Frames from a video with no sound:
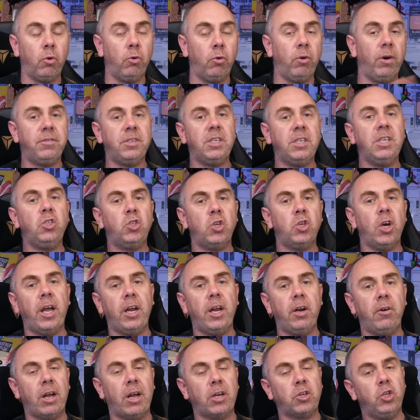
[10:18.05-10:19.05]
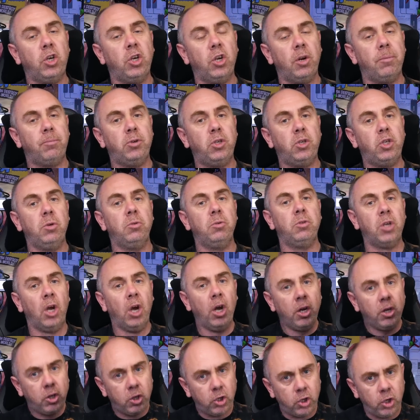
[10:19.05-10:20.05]
or if DJI are actually going to produce
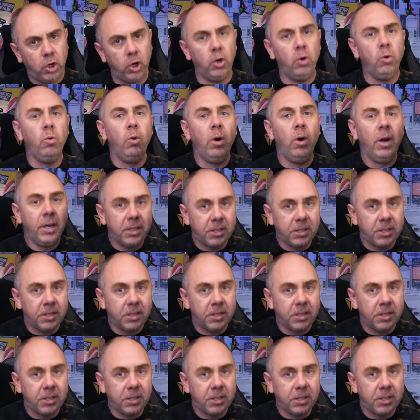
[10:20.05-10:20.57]
two